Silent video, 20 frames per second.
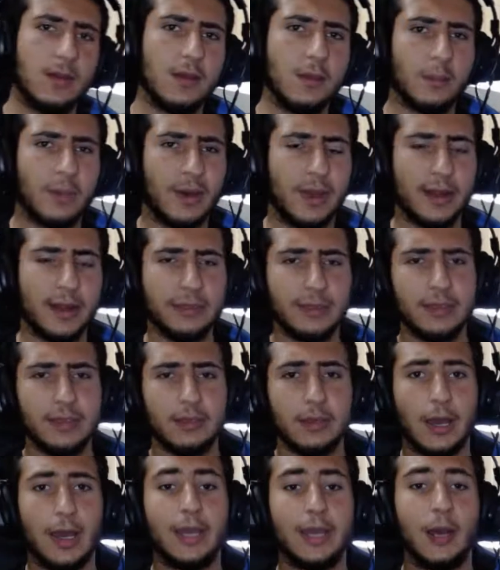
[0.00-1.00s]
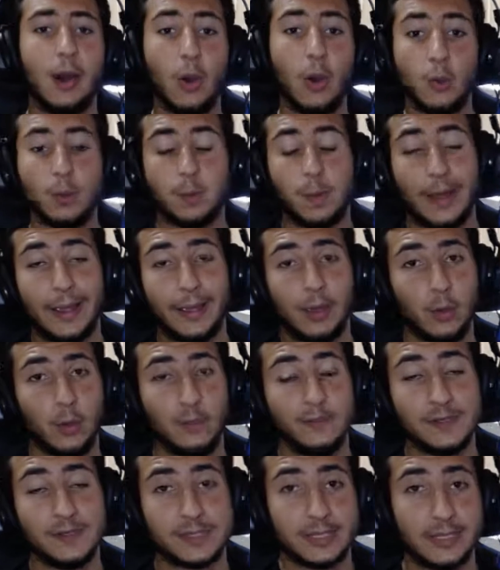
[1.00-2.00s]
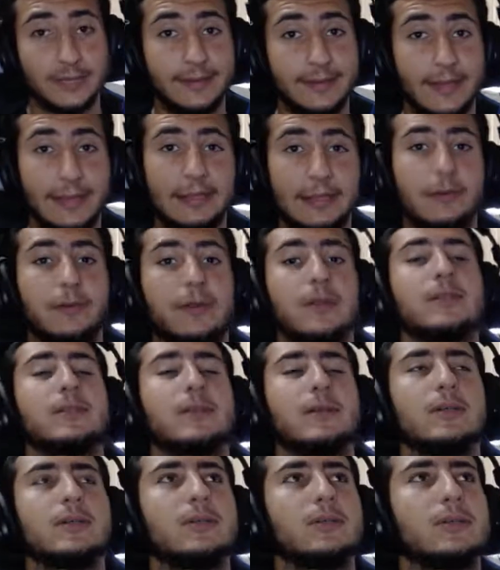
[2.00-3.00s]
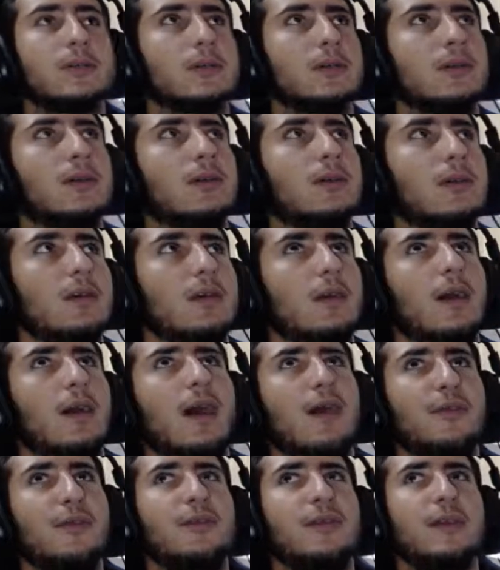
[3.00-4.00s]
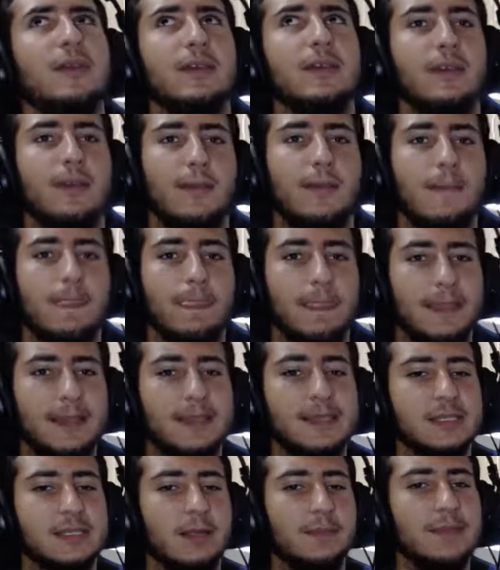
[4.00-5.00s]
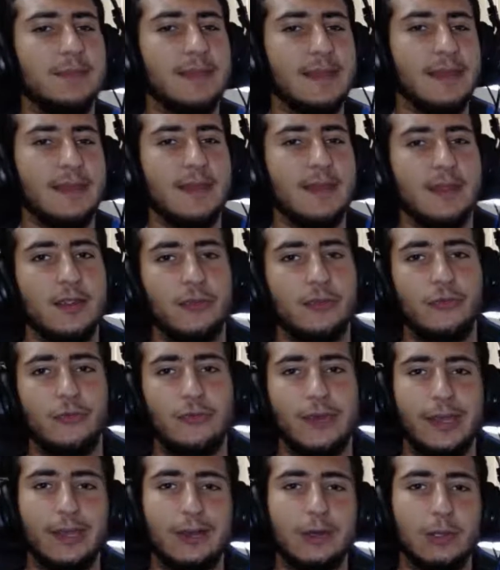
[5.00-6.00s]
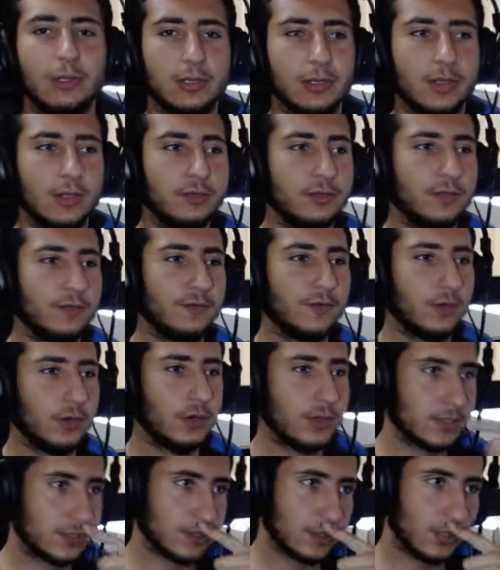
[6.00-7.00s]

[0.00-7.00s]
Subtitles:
But I hope we sign Declan Rice, because I think he's gonna be the heir to N'Golo Kante for us.